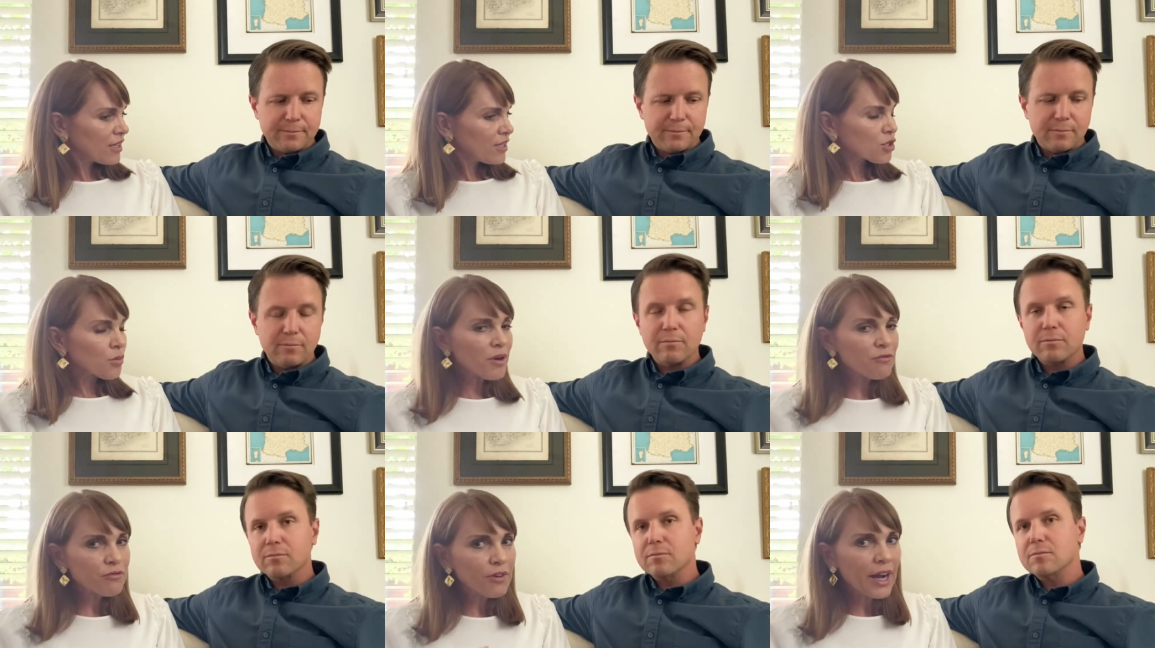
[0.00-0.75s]
Speaker 1: So
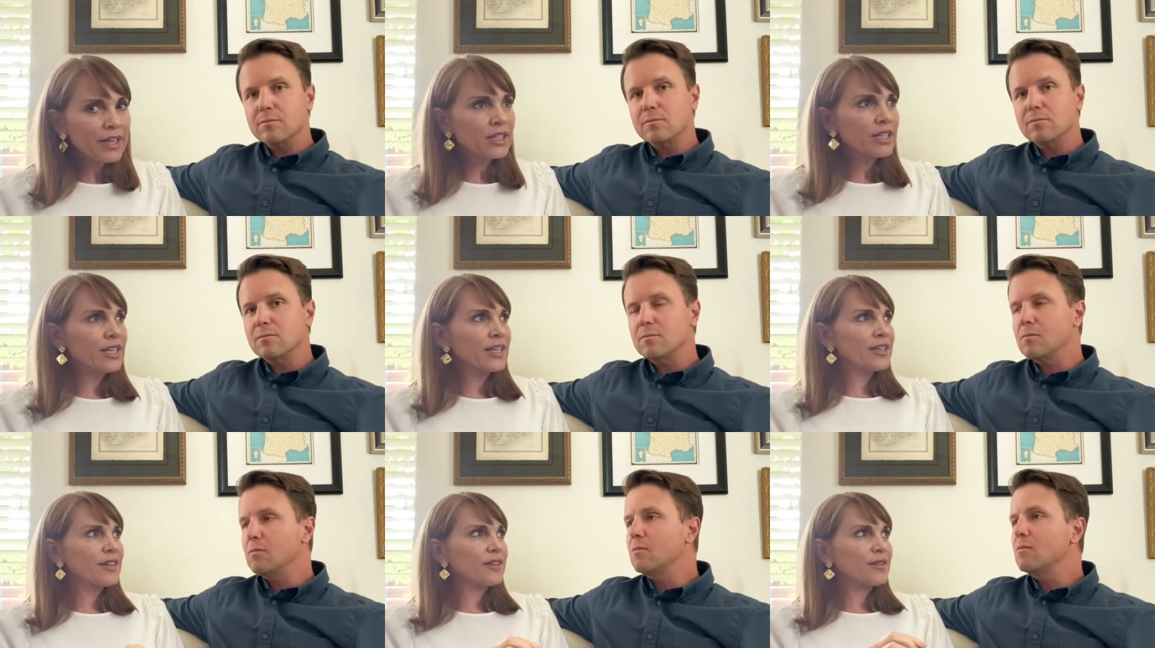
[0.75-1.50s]
what
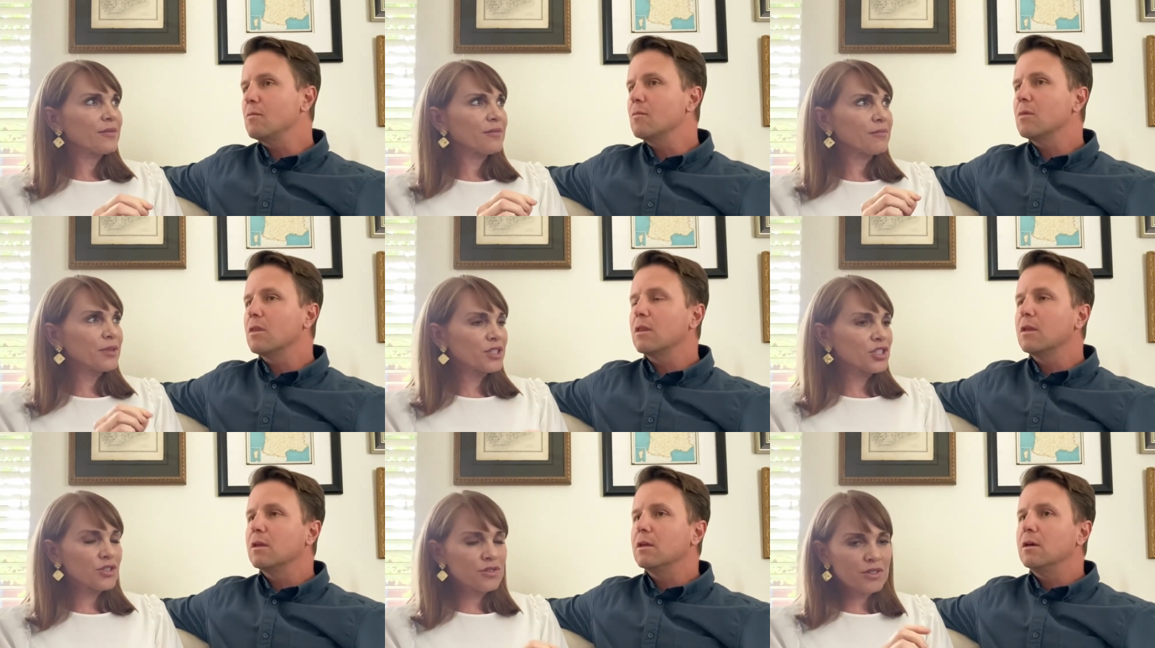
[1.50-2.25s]
finally
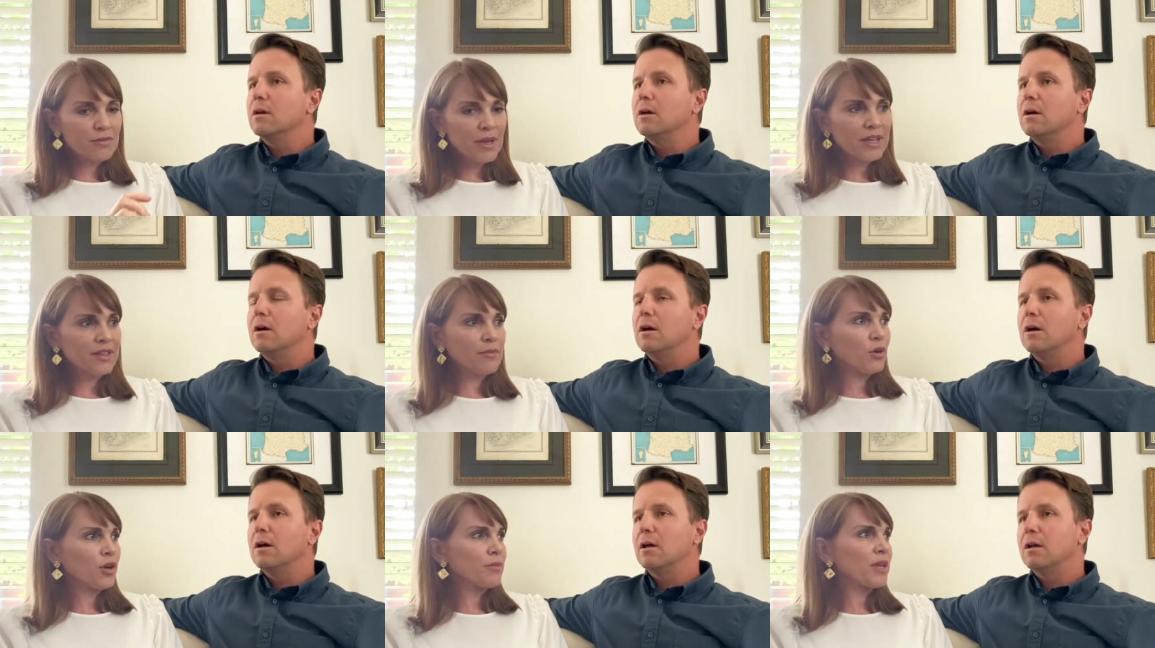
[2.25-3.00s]
pushed you to make the
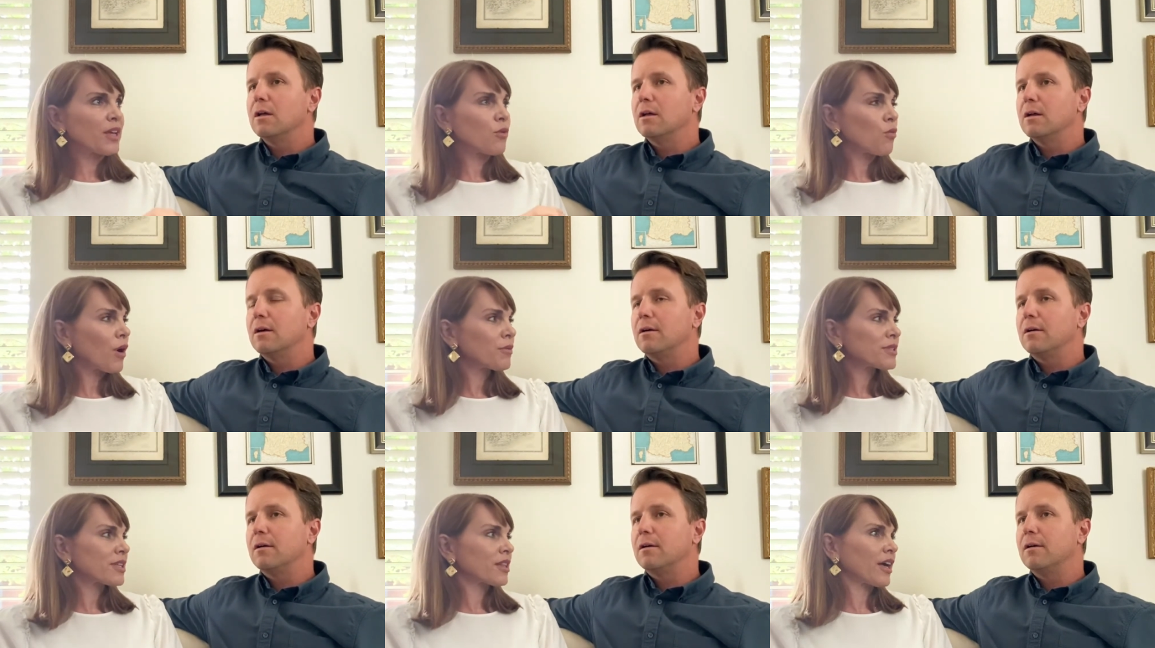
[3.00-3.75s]
appointment, and what
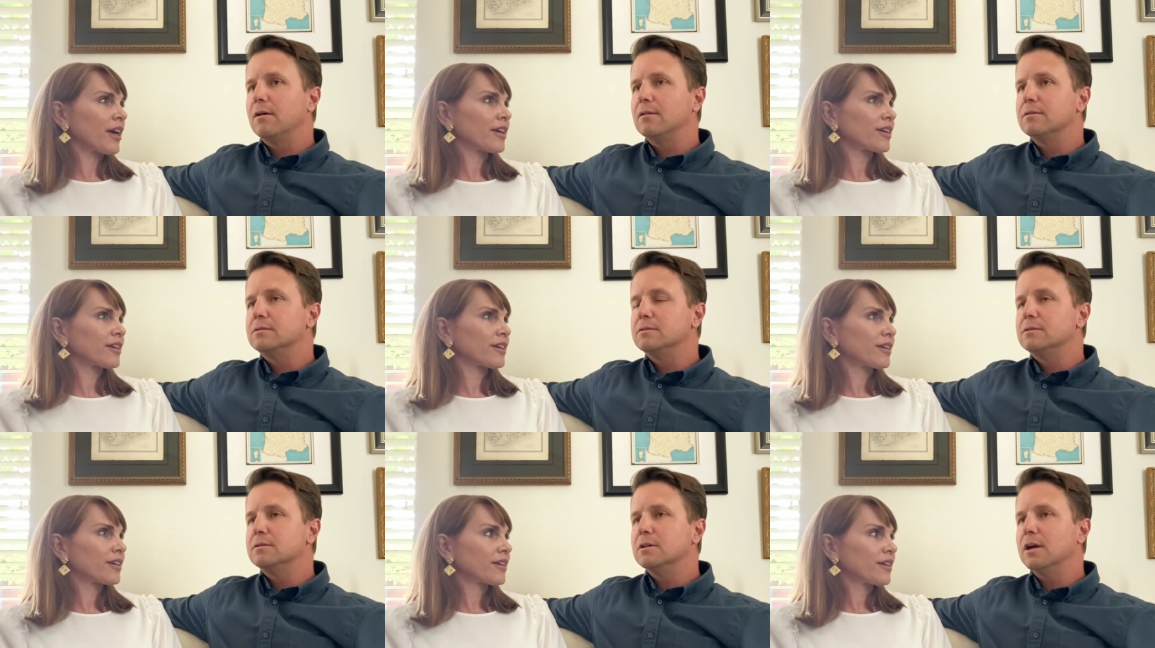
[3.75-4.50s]
was it like?
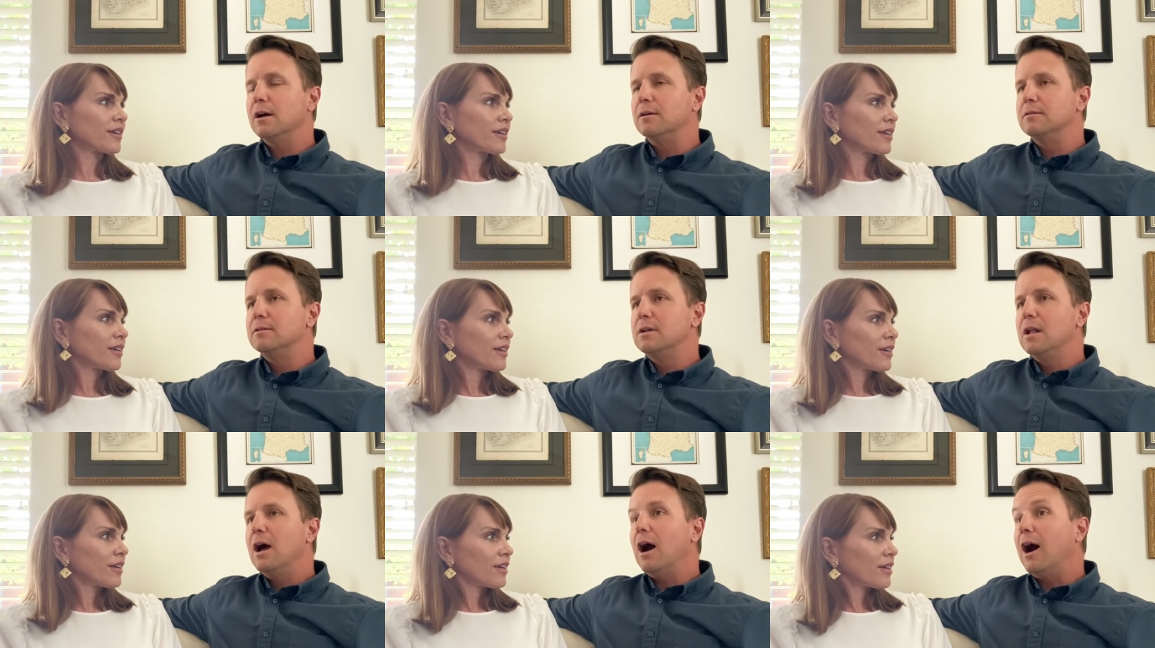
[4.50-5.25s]
Speaker 2: Yeah.
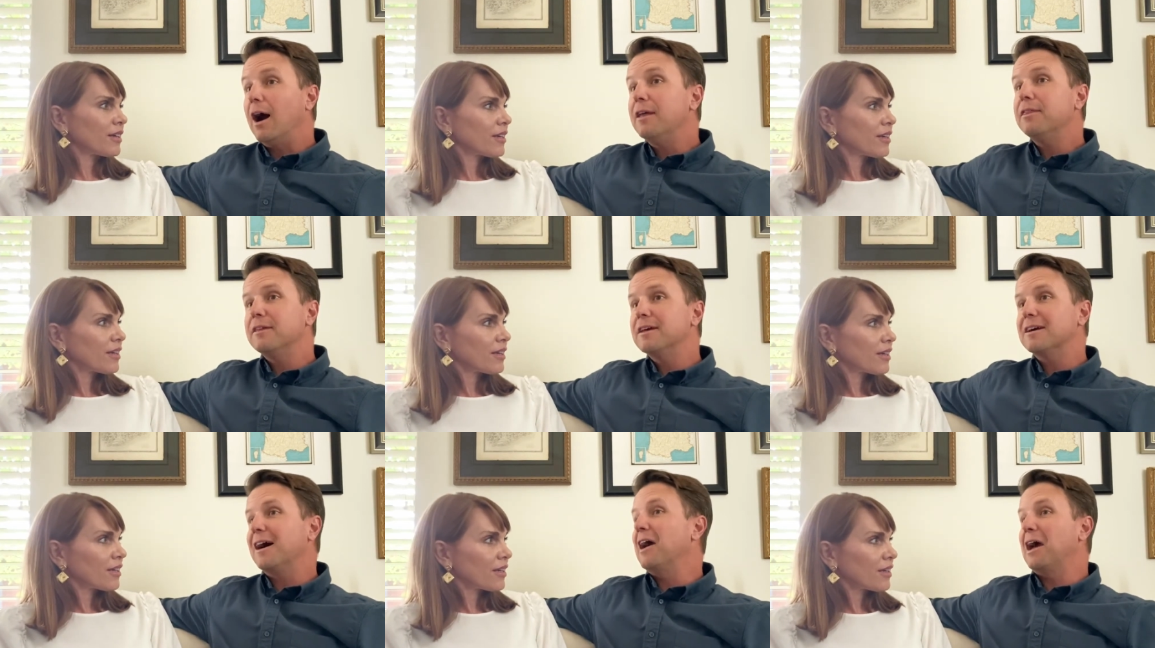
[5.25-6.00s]
I
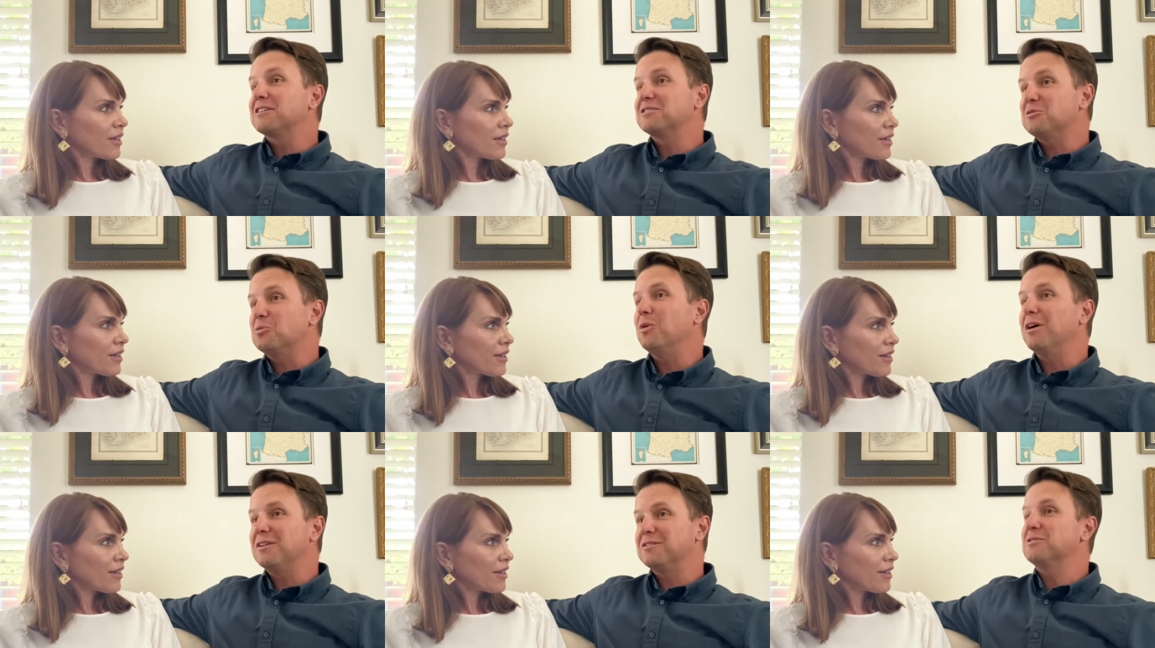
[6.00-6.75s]
think I actually
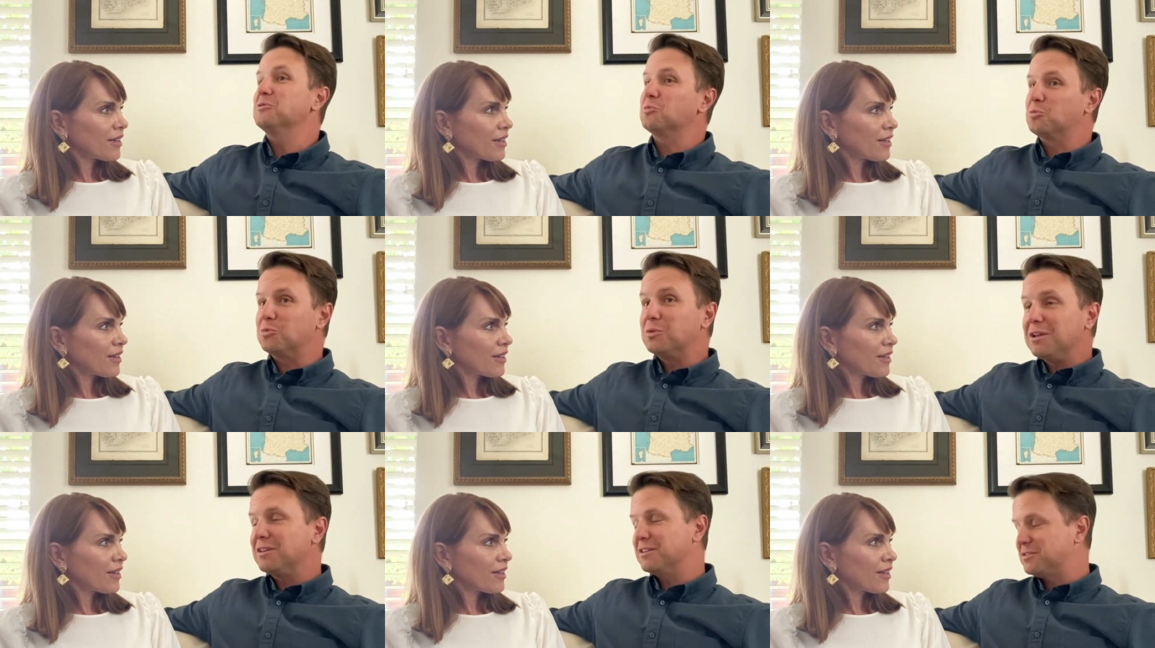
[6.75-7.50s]
was
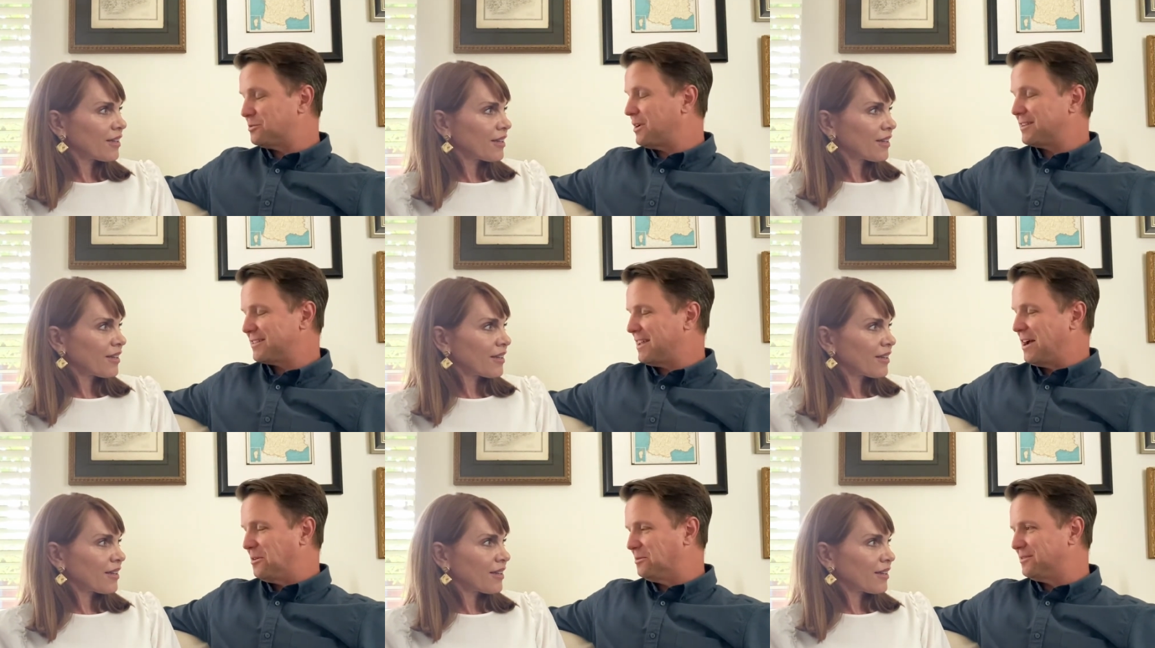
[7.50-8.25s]
really stressed
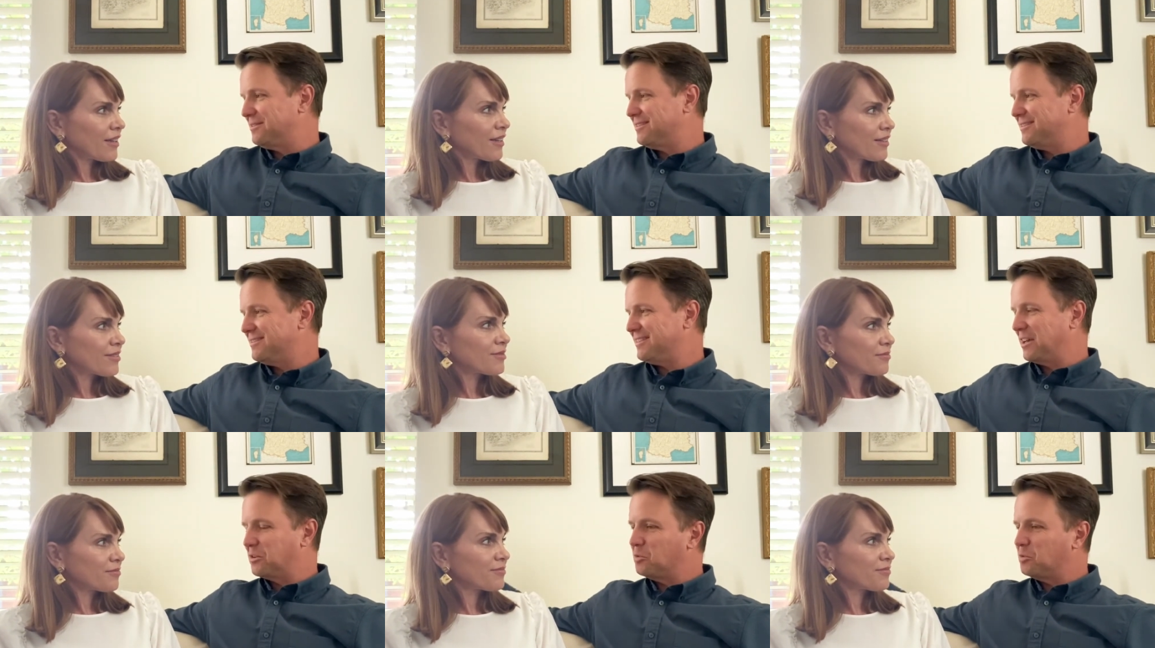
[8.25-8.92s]
out, like